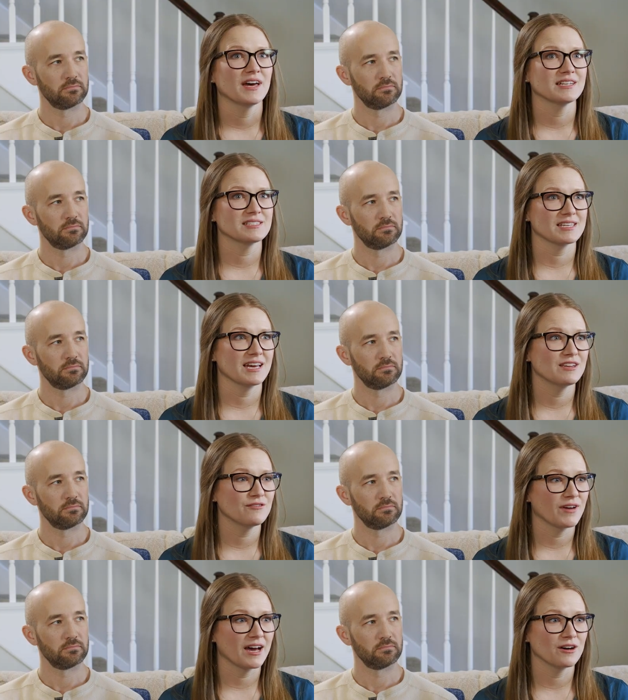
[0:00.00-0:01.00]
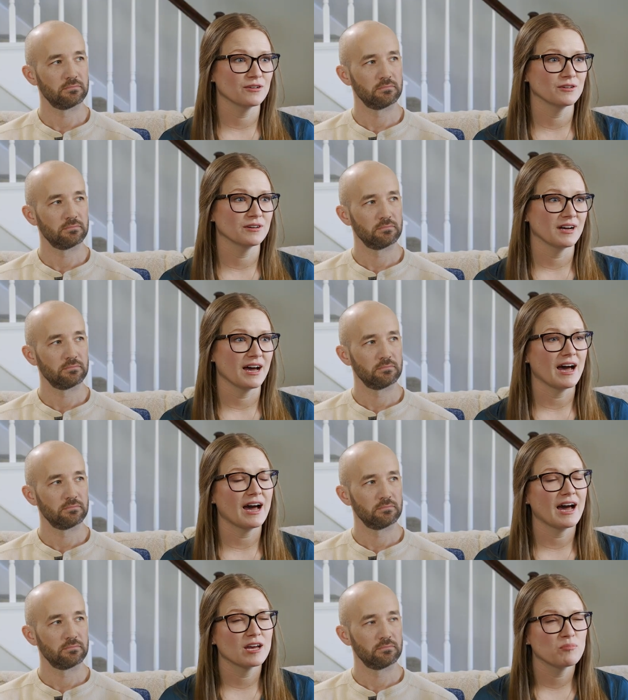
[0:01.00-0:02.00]
Speaker 1: That's kind of how
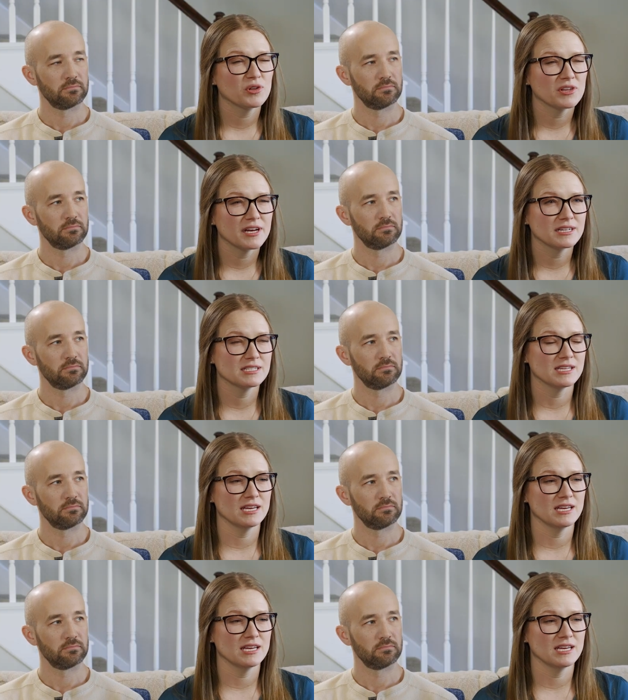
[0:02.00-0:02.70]
I plugged